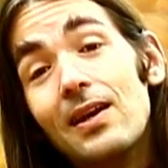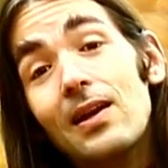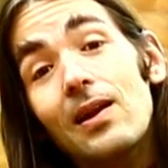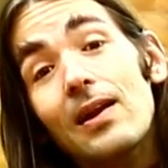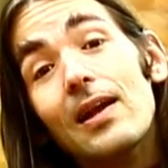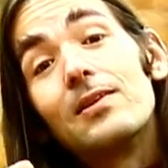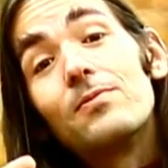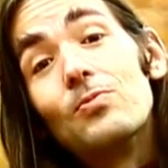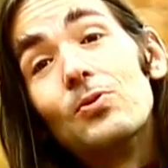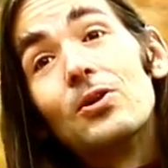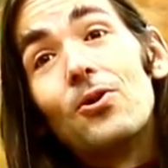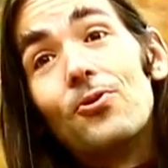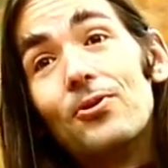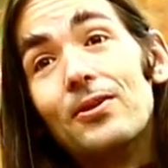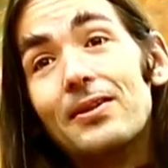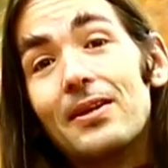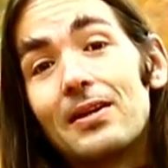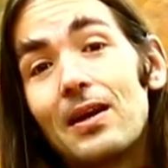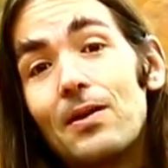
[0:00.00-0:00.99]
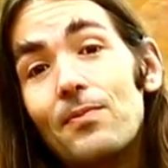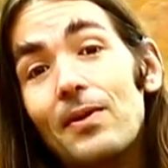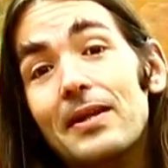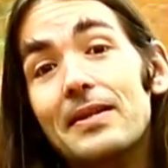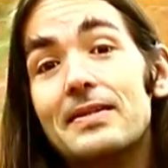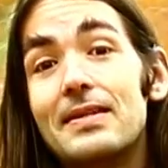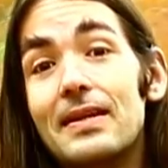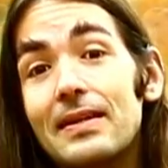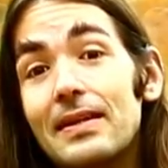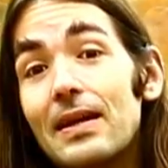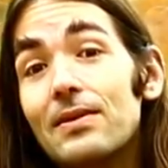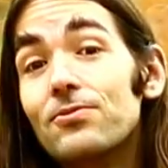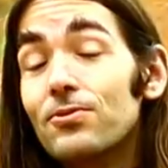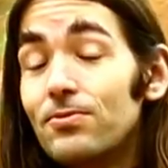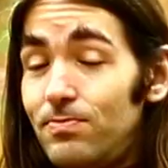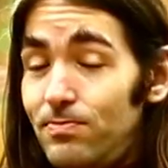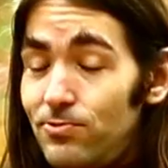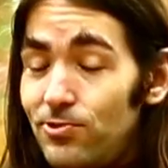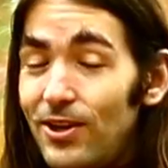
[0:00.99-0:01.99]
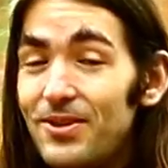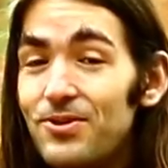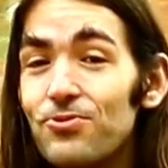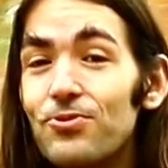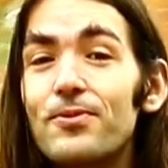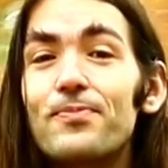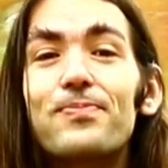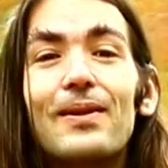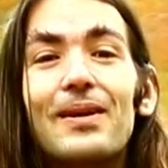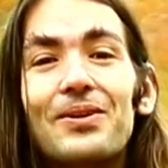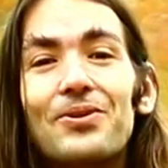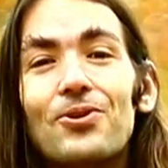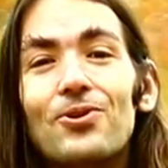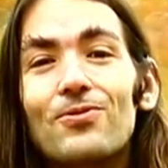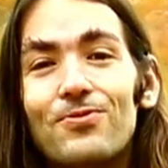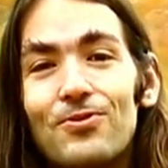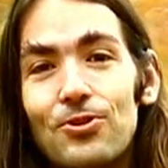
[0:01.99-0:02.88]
let me know in the comments and I will try to reply all of